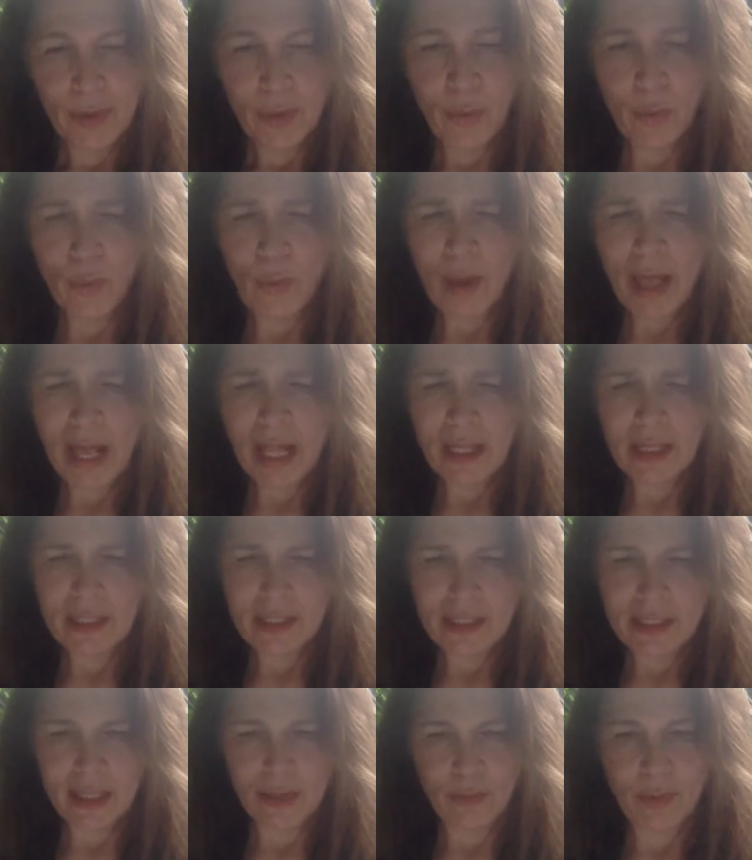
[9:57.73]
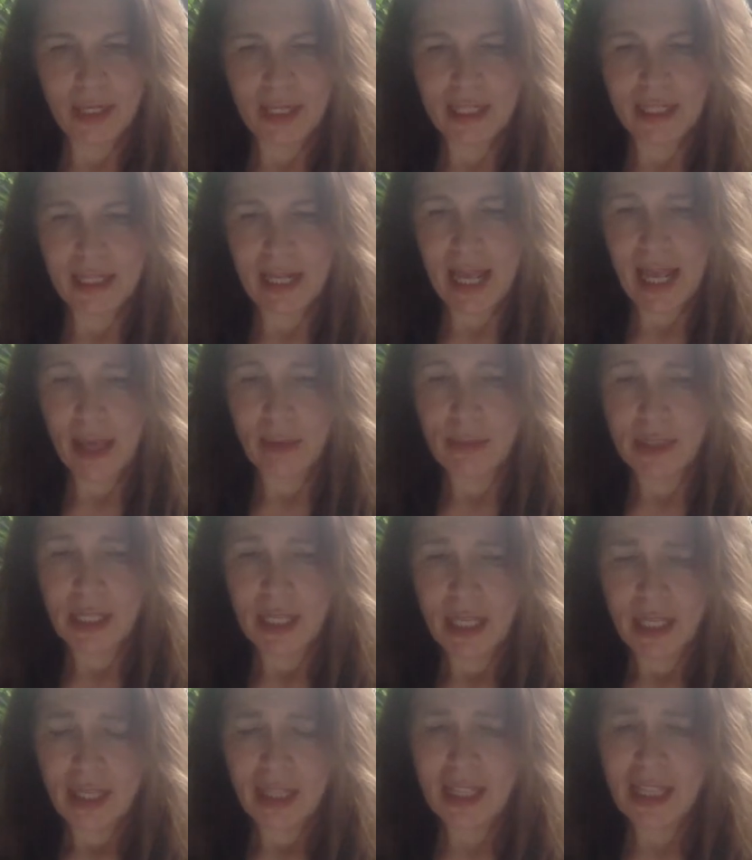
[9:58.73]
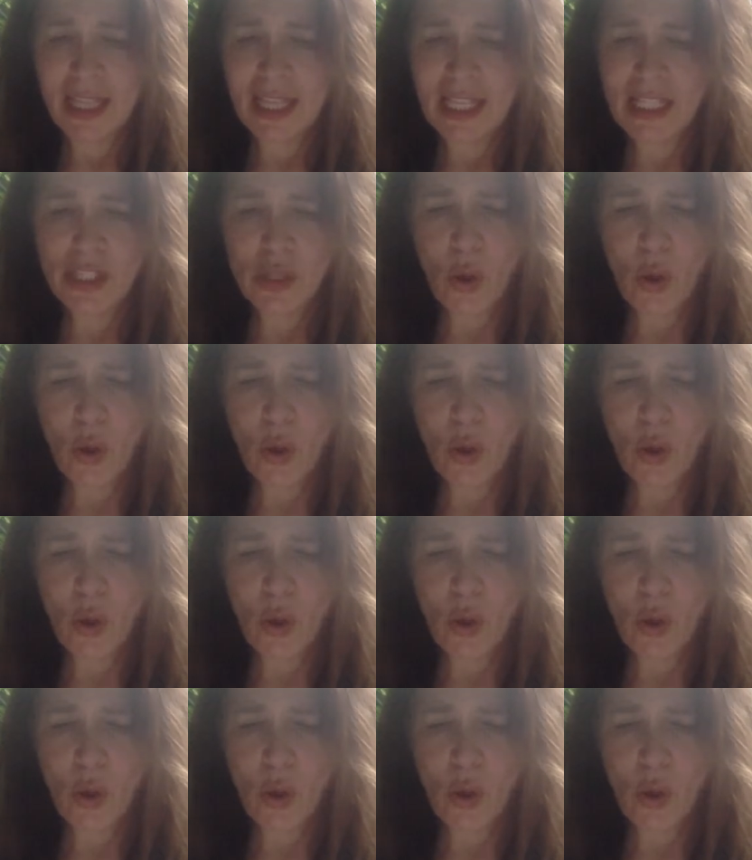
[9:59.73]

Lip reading: "Well," said one of the lambs, "this